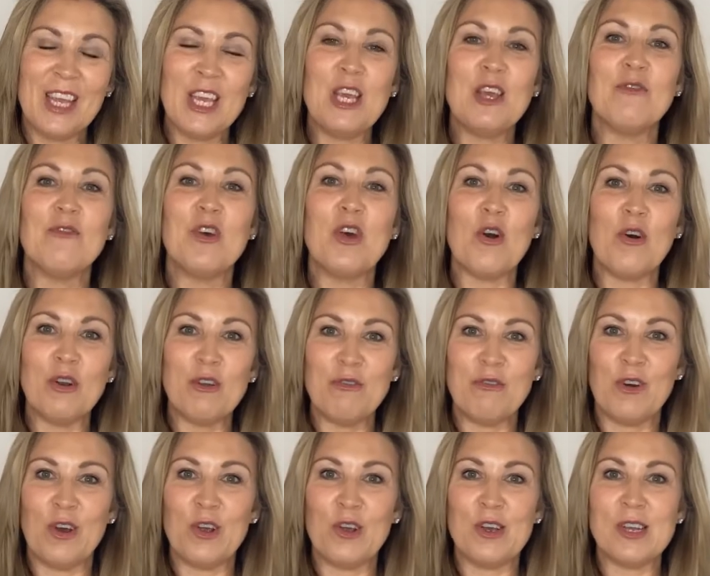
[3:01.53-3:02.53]
You've got to
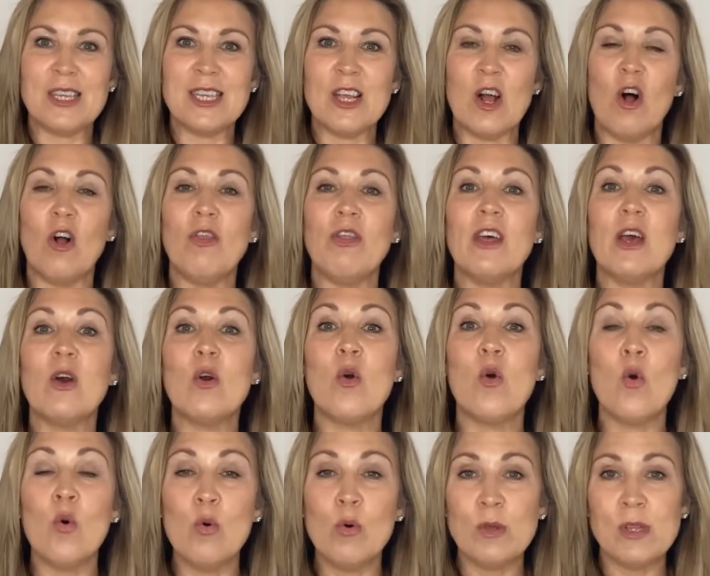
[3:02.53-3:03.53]
focus on the
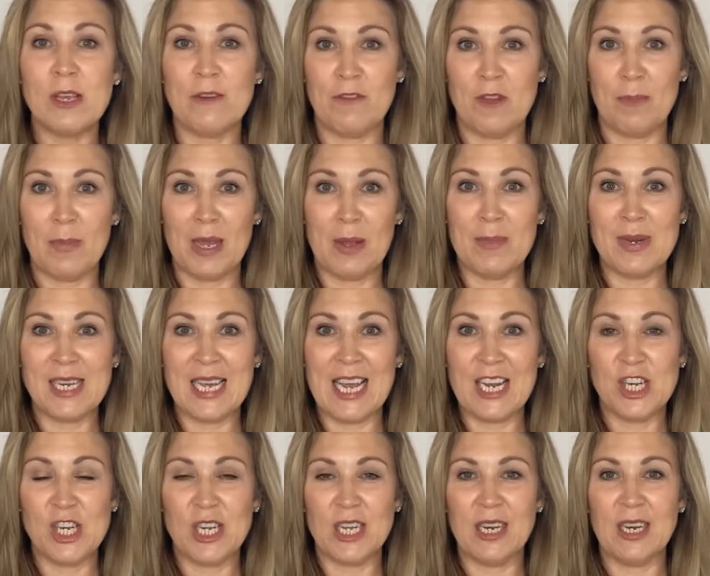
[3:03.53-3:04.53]
cause of the
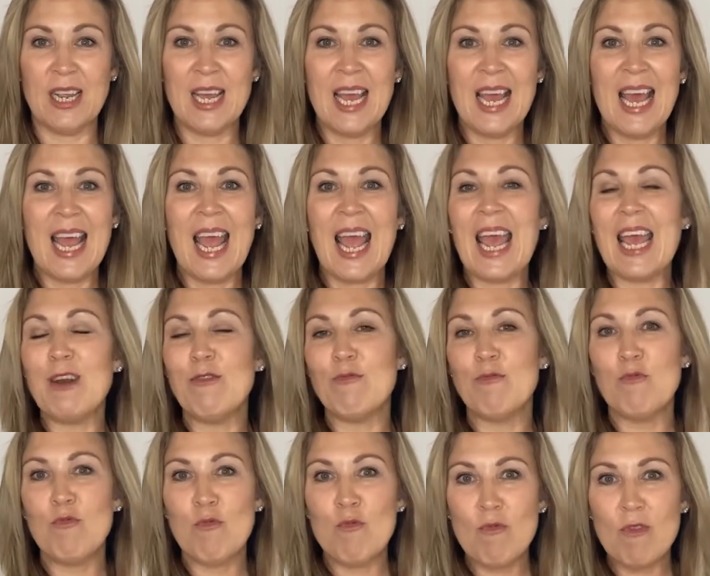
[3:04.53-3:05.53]
pigmentation and
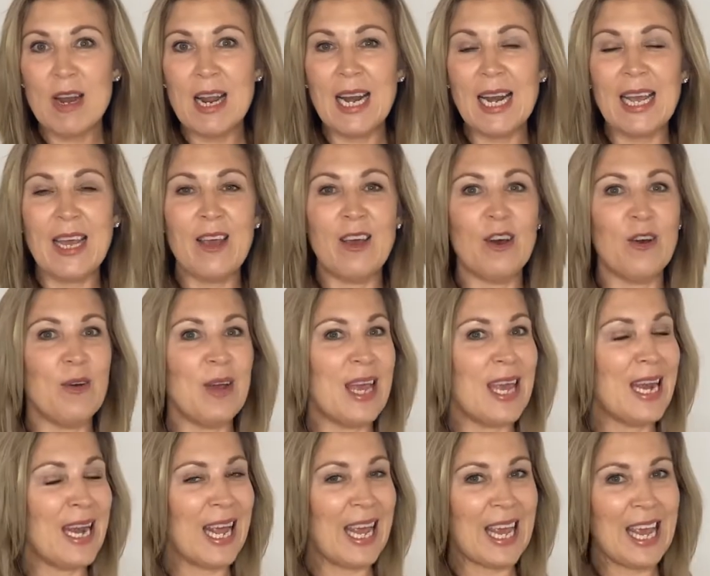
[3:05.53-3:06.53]
really go
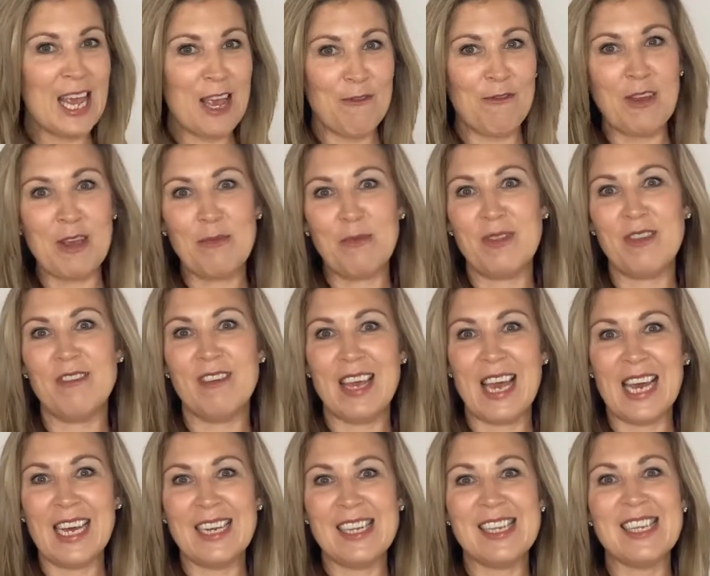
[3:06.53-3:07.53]
in heavy with your
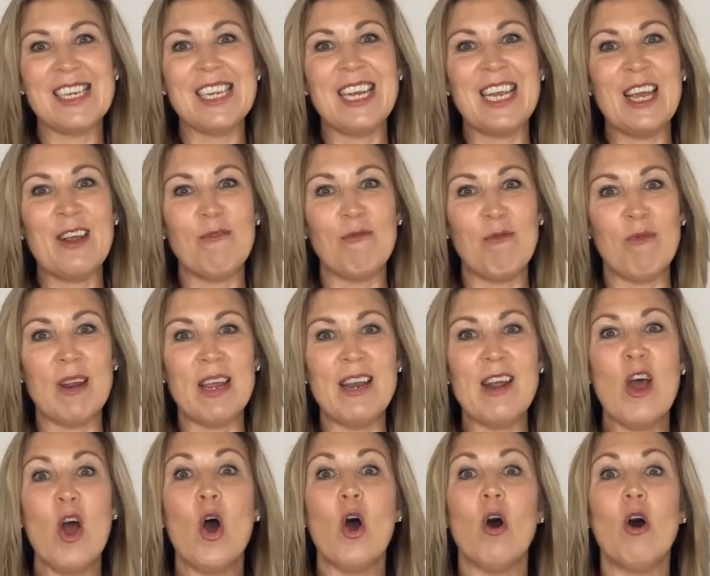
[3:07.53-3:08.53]
guns to get rid
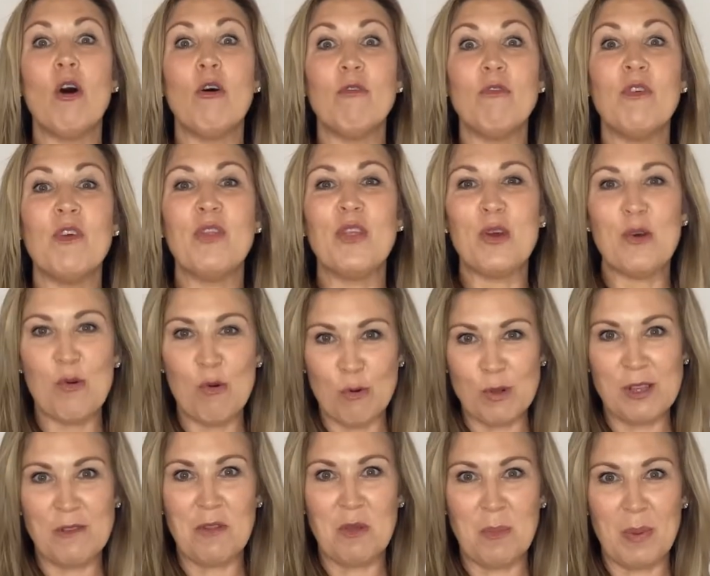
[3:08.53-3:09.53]
of the
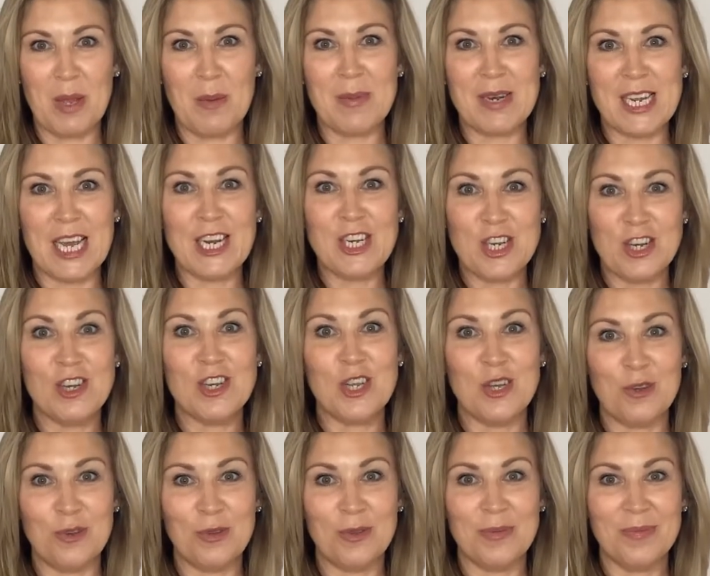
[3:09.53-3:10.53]
cause of the pigmentation
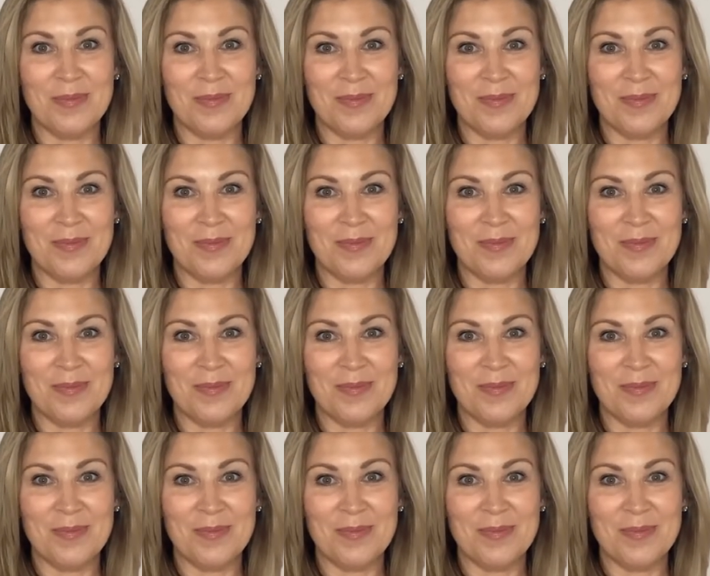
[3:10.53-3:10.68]
too.